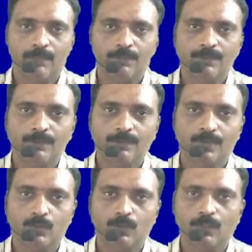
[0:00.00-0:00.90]
So 1
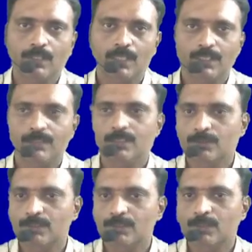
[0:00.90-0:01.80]
ton is equal to
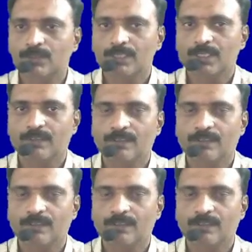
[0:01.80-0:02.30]
1000 kgs,